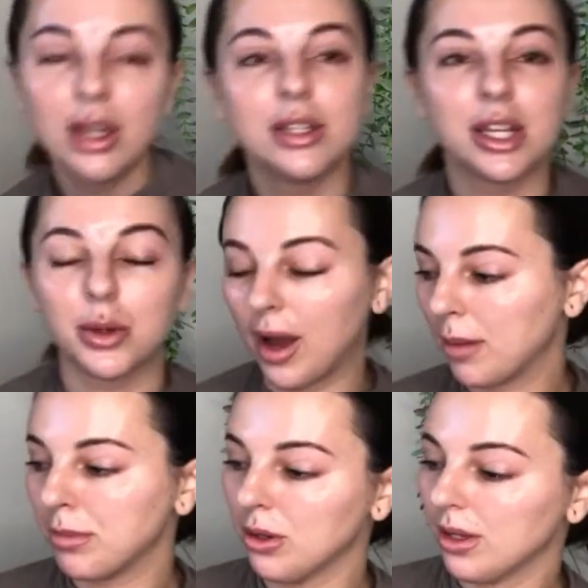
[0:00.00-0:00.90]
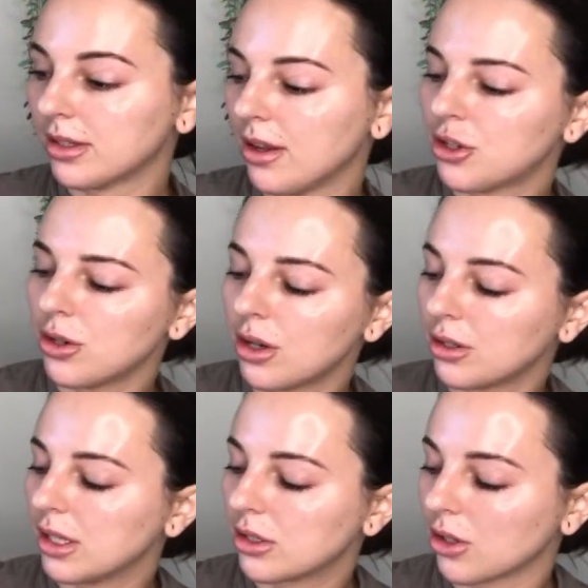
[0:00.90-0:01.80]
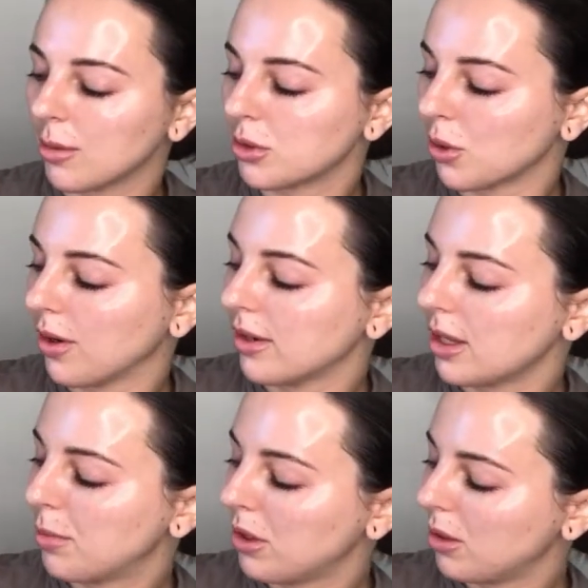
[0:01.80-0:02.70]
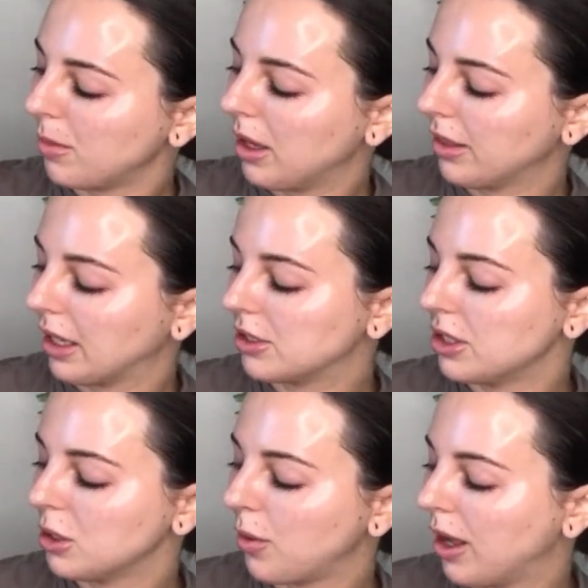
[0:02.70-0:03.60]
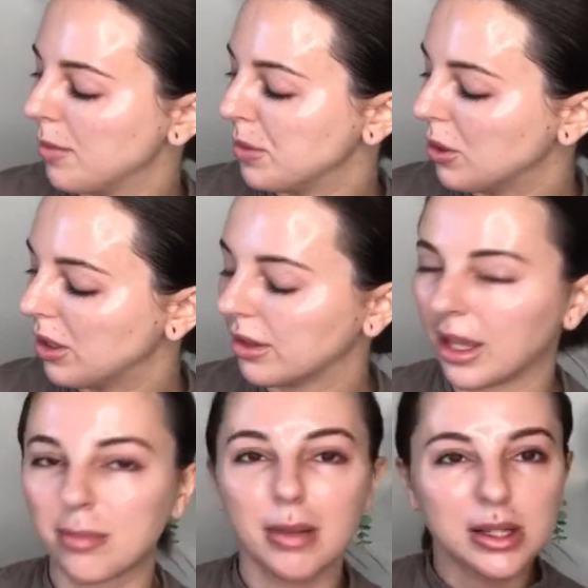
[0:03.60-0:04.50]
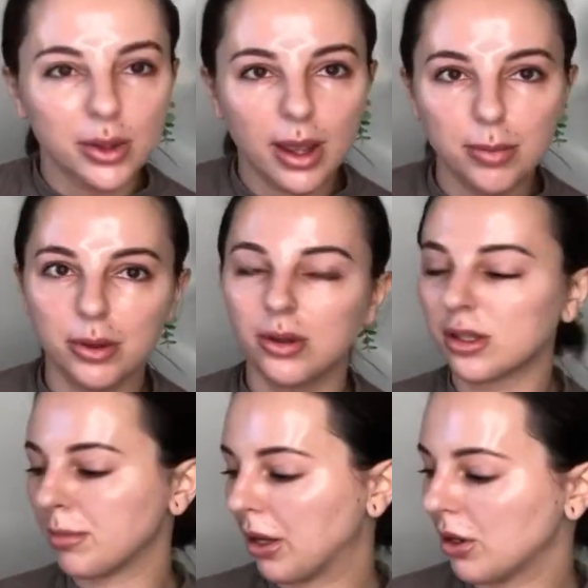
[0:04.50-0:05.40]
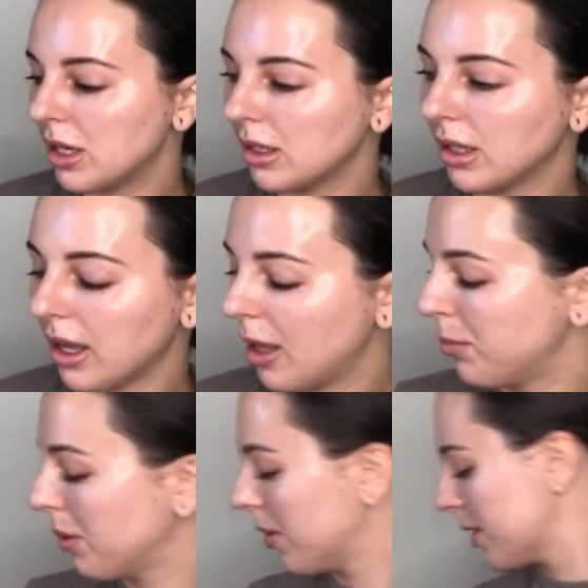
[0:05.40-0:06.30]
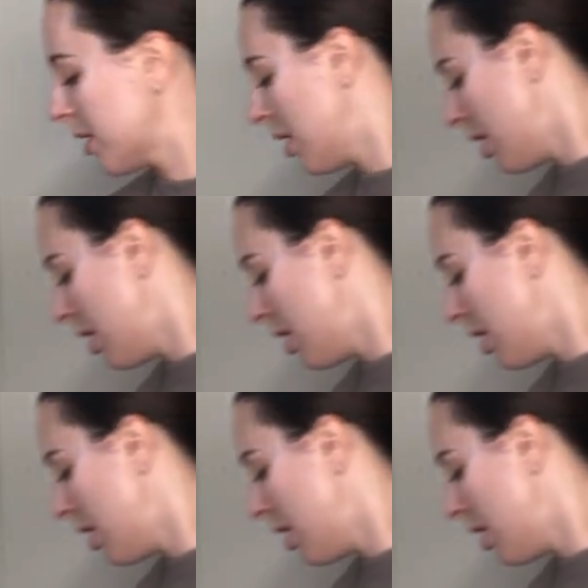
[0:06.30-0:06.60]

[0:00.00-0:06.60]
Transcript: DUI beauty, I showed it on Instagram stories. I put all my like DUI beauty like meso ampules and my green needling ampules.